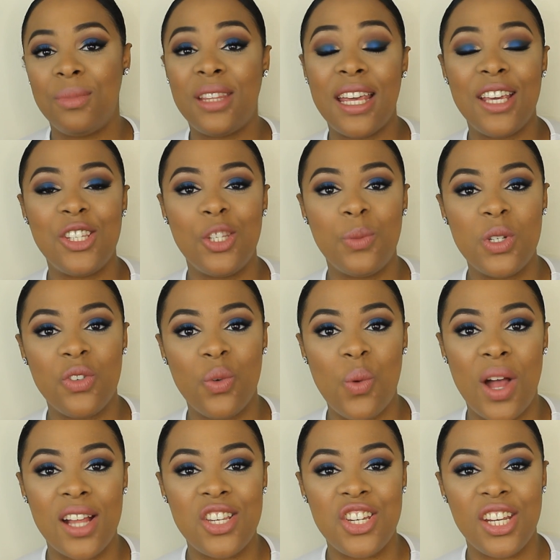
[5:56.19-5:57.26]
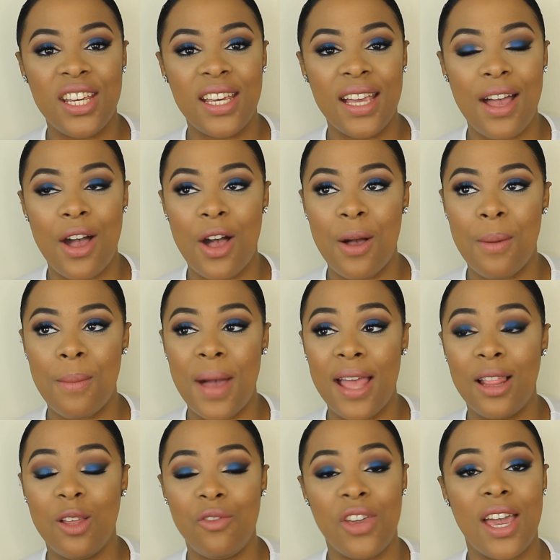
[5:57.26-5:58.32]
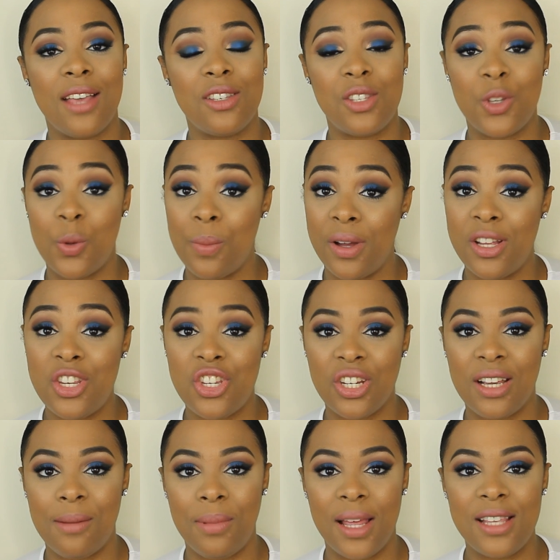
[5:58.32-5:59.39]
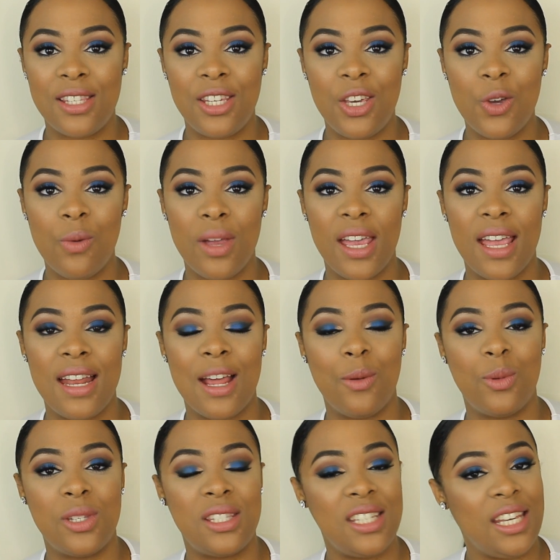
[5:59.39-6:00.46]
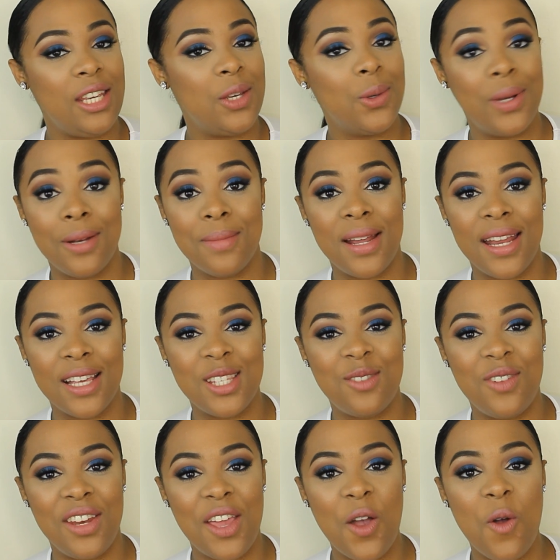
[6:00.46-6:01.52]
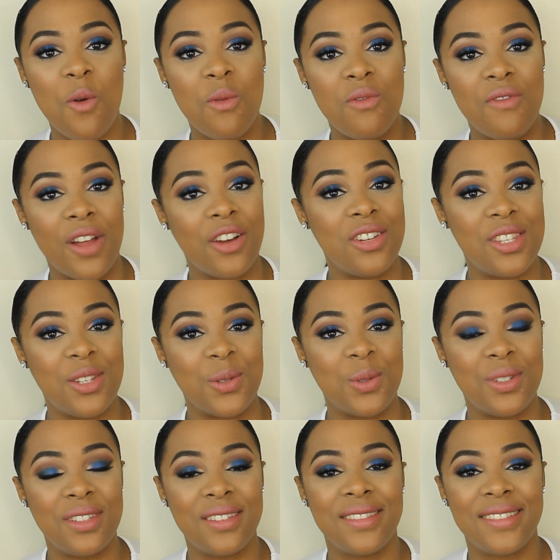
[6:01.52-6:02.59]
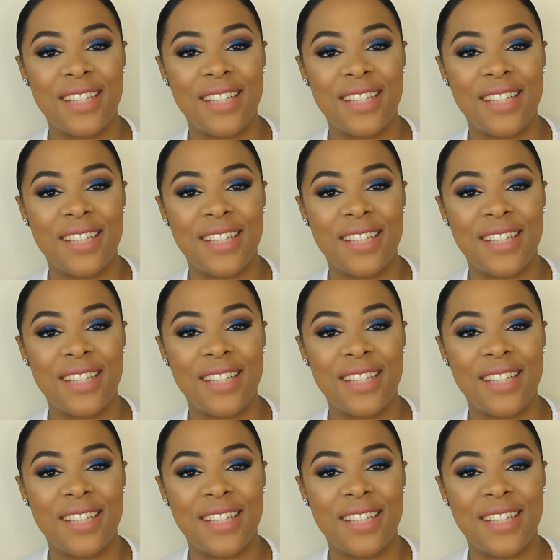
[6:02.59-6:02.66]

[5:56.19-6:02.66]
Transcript: Thank you so much for watching. I love you guys so much. God bless you. And I will see you in my next video very soon.